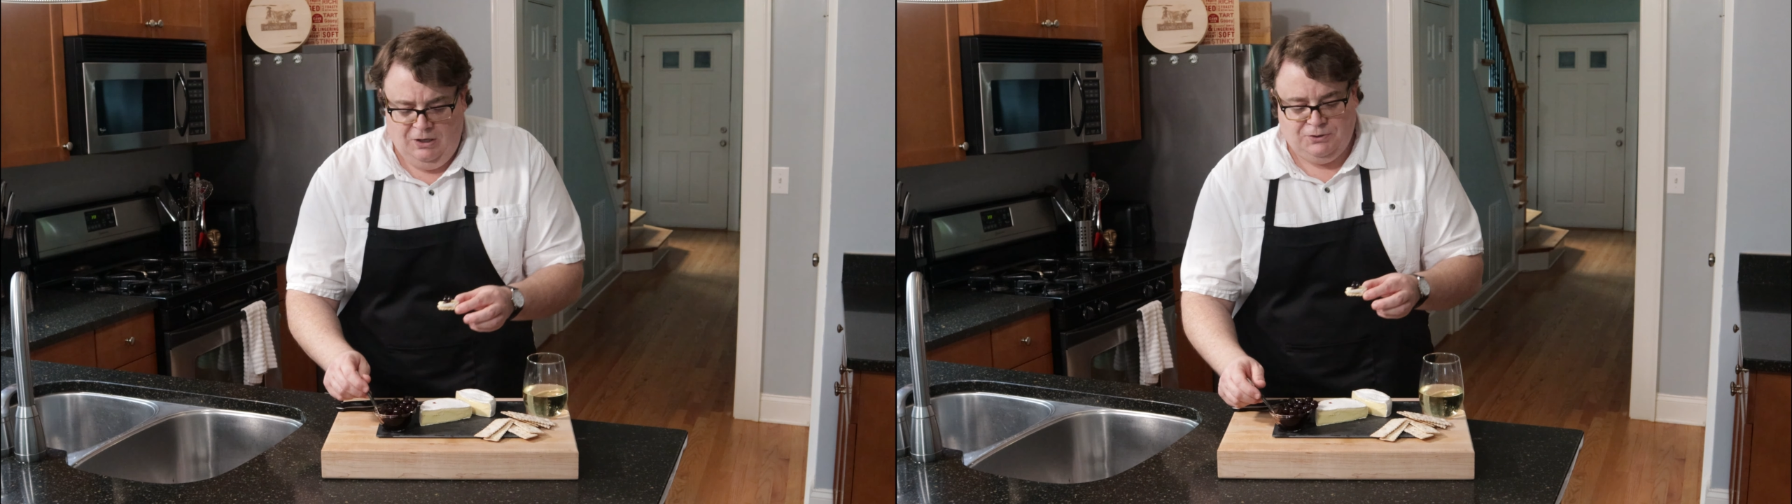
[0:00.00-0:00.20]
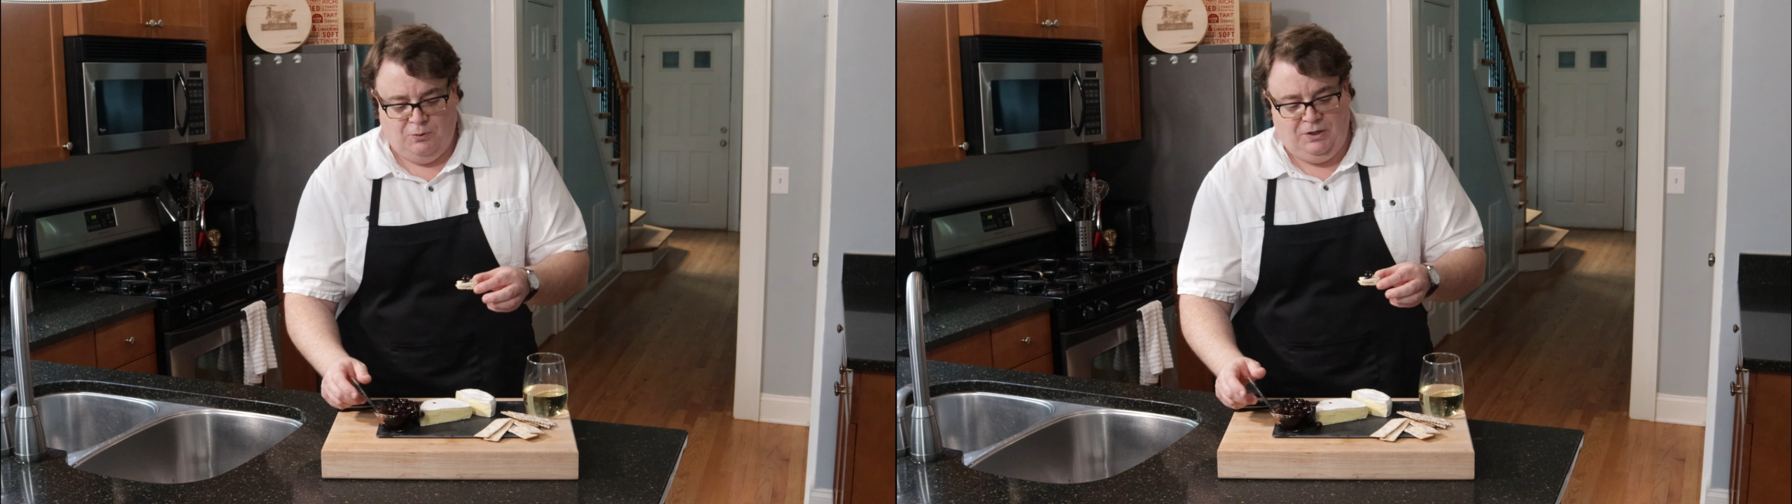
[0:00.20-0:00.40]

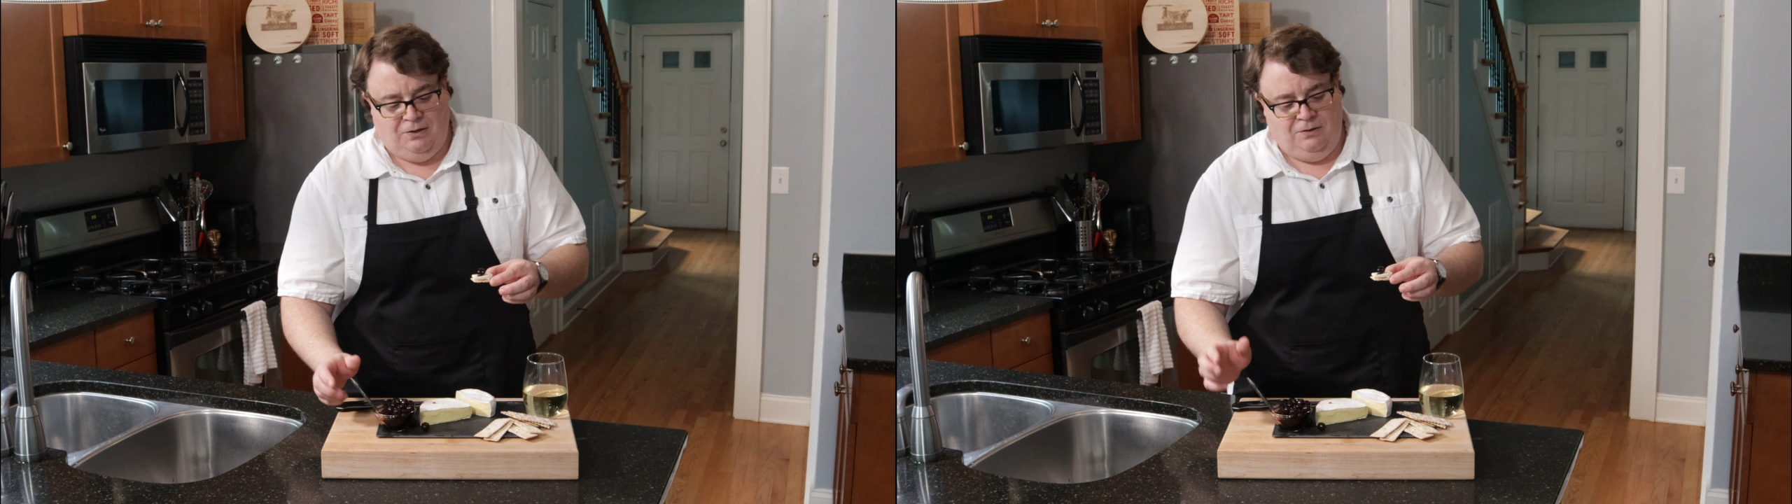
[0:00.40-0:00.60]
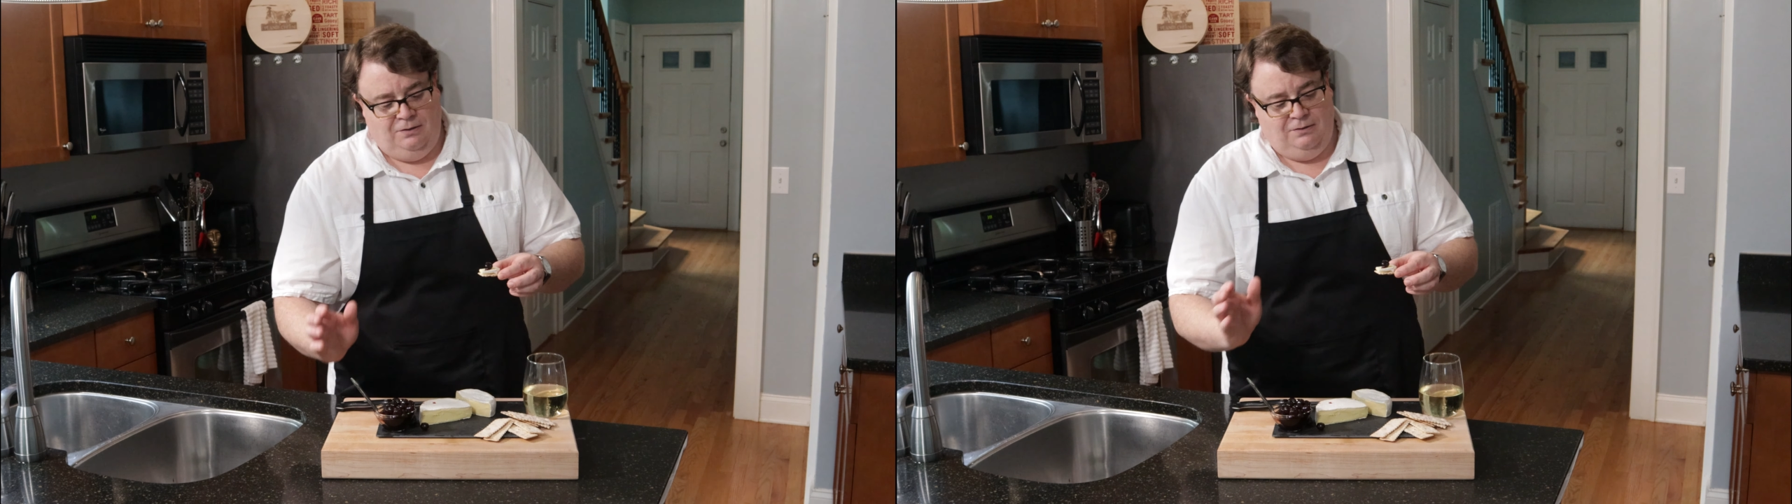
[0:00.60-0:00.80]
So
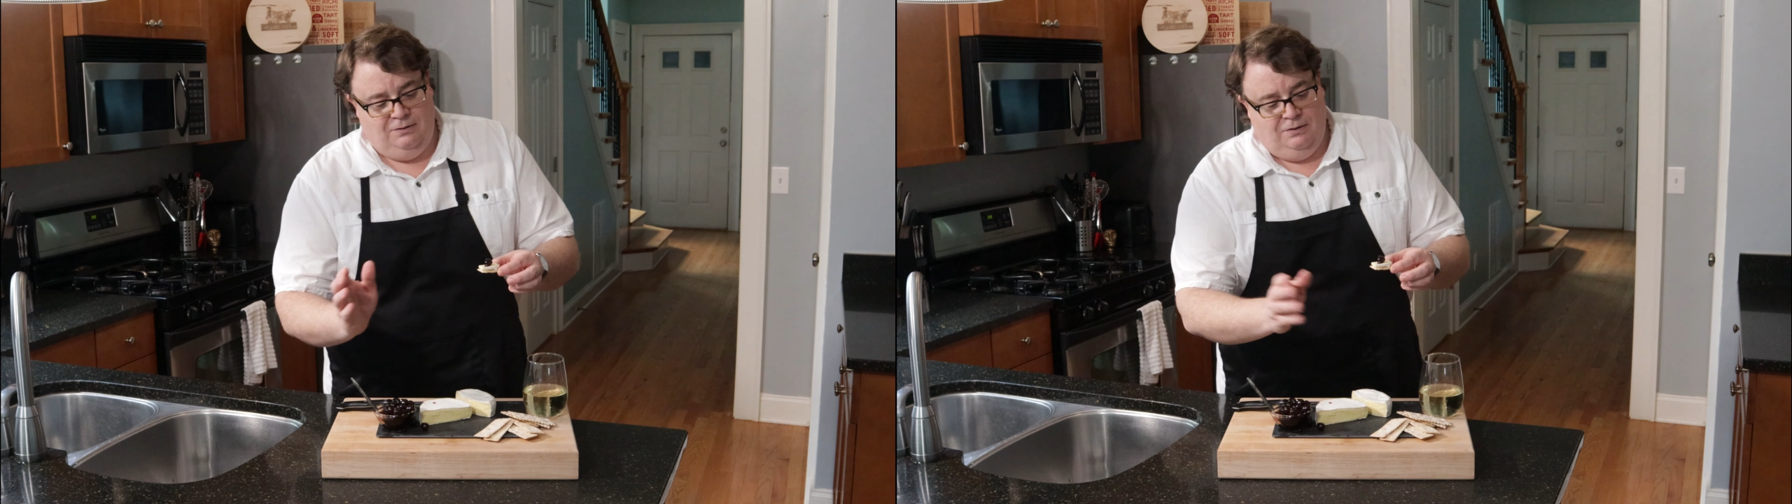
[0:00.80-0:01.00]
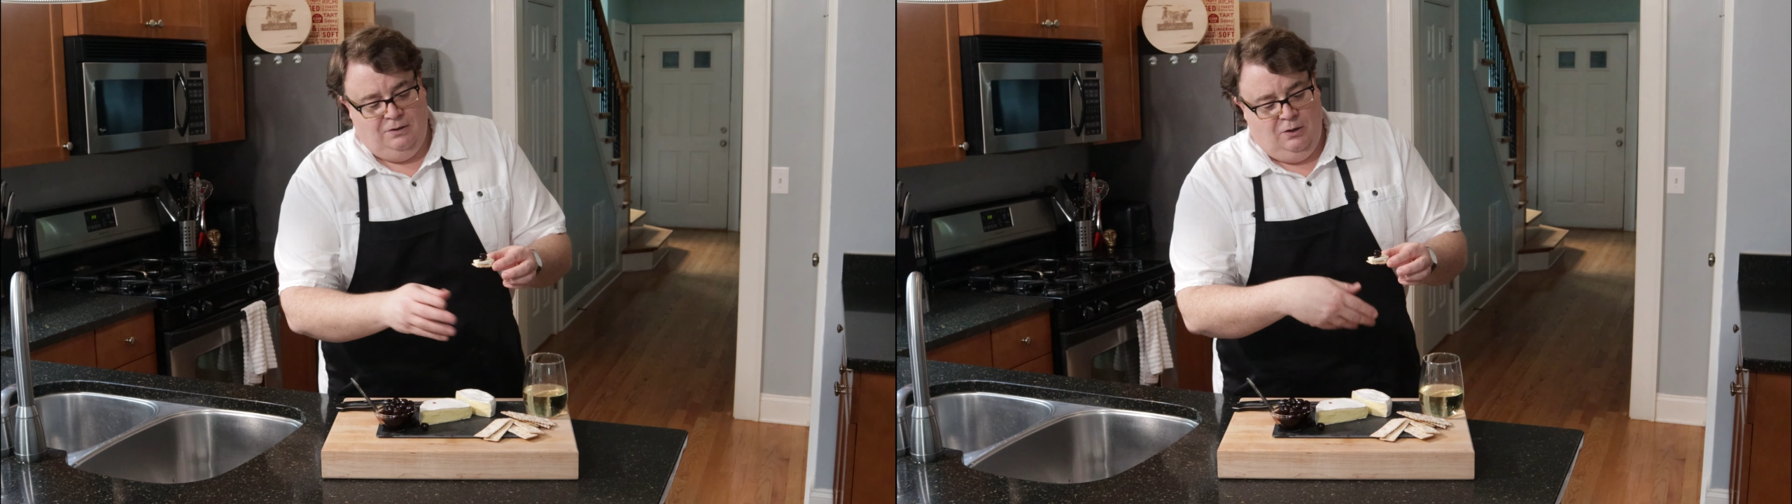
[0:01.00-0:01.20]
here
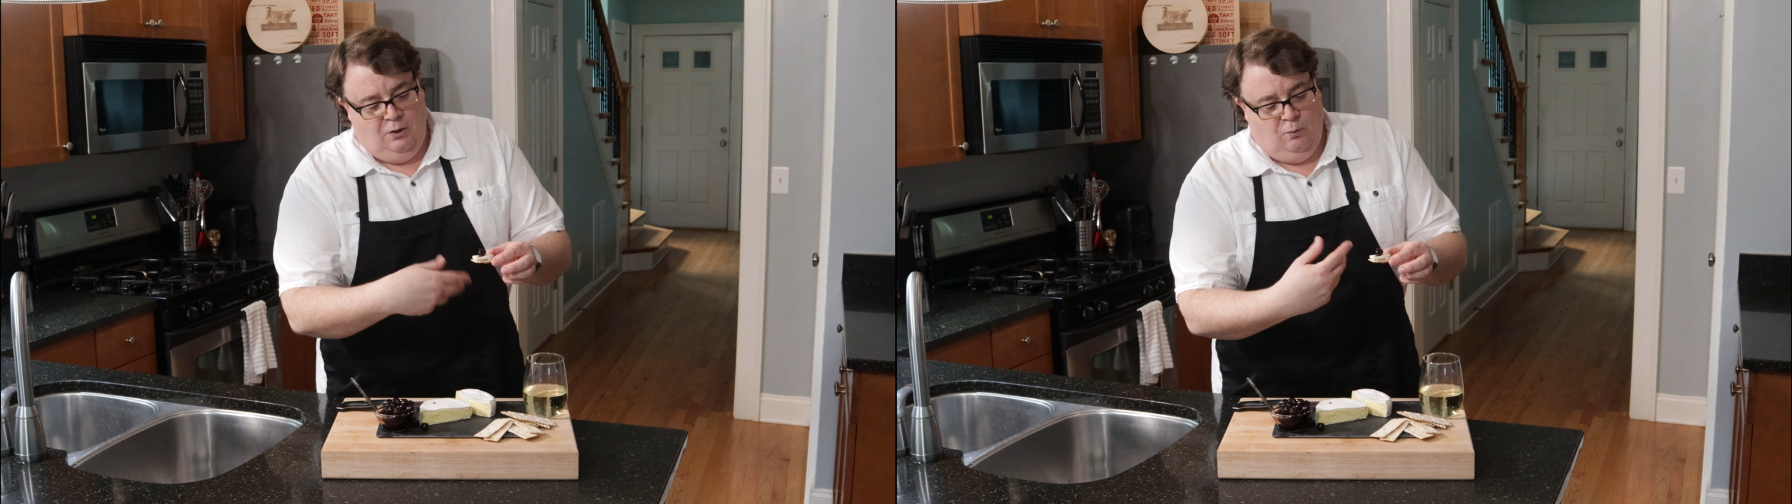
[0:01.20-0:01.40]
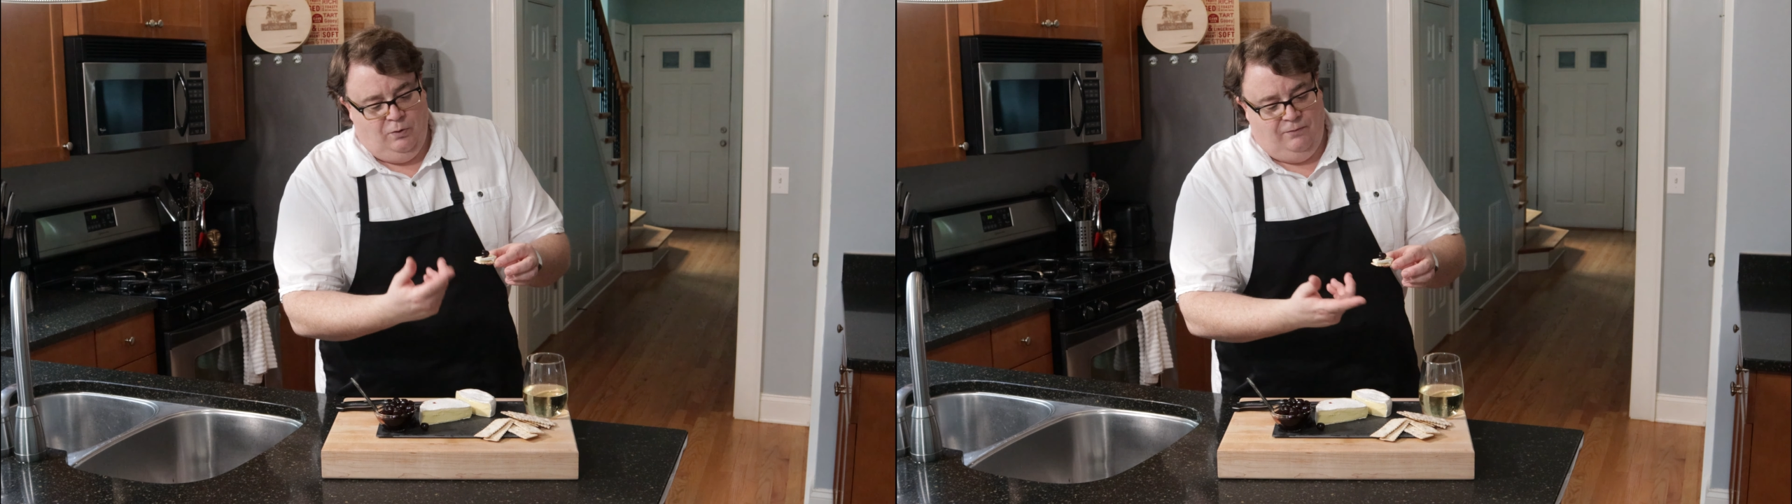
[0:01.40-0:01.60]

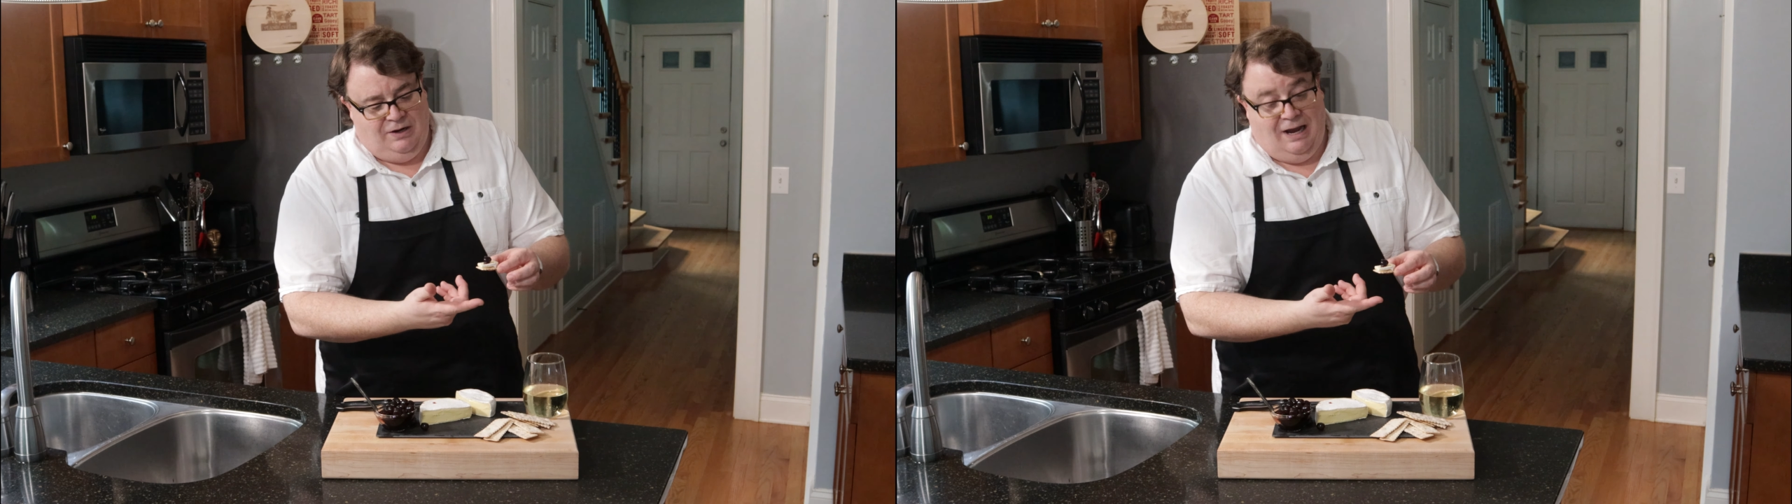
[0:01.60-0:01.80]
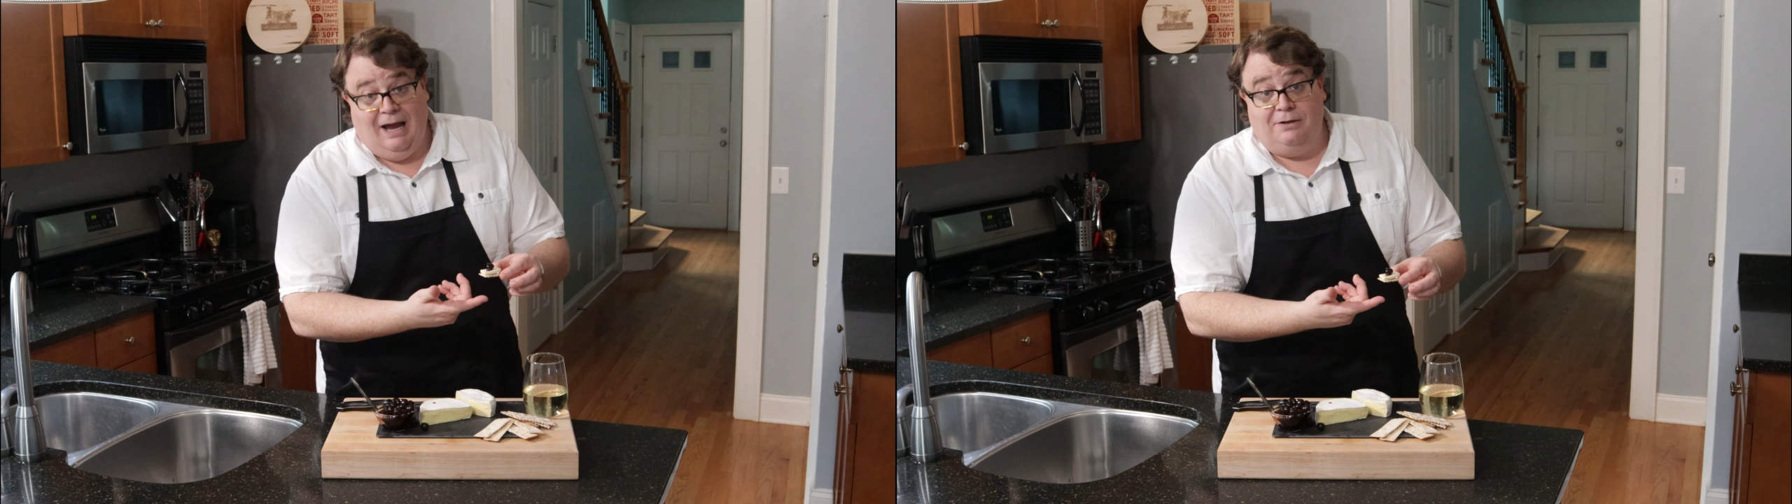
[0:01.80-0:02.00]
we've
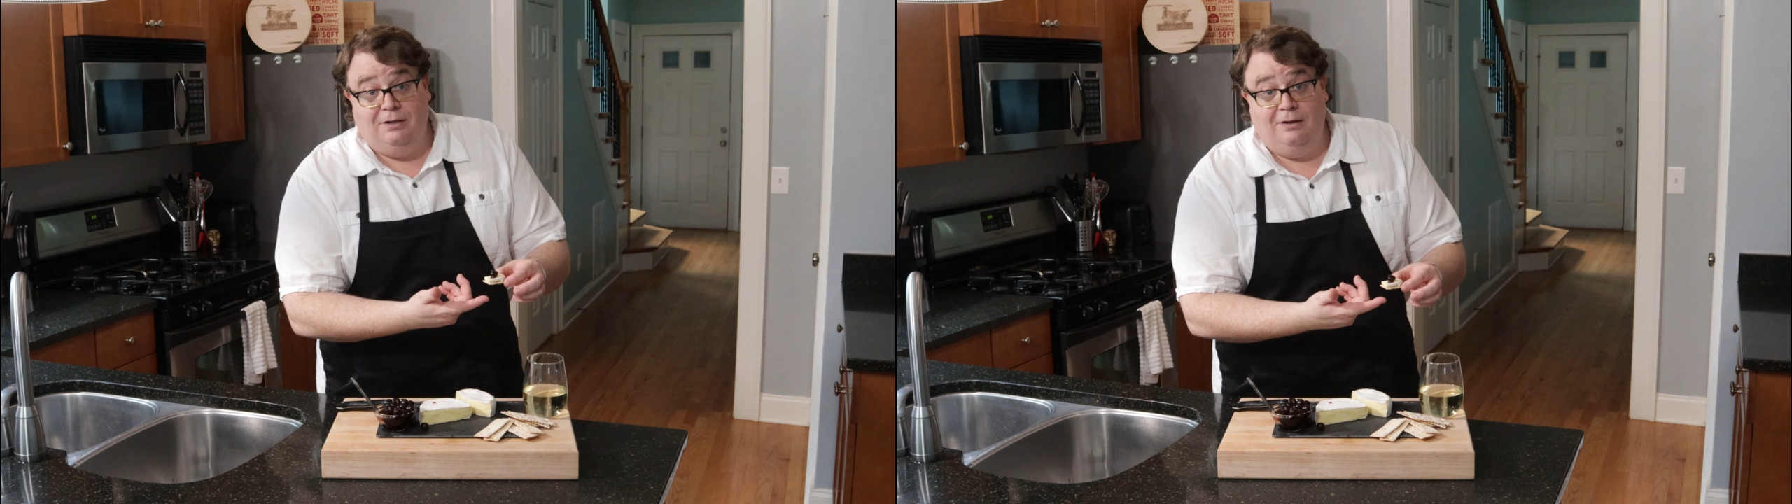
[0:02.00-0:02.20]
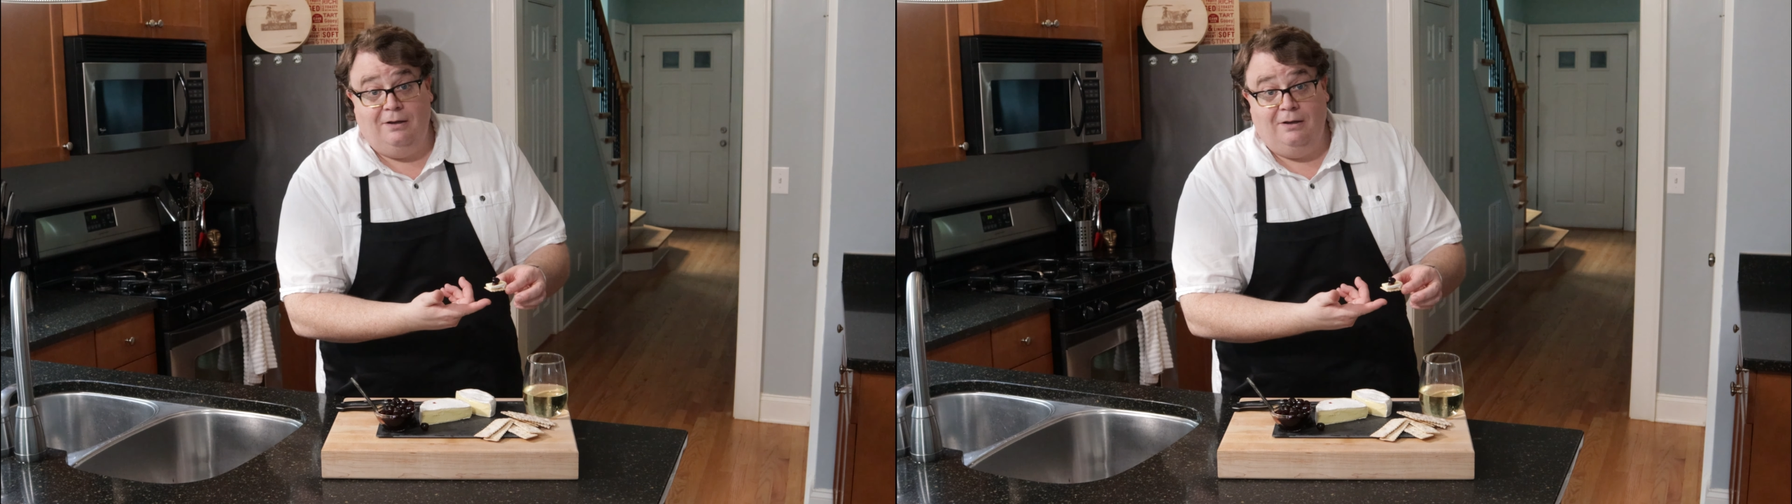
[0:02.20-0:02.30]
got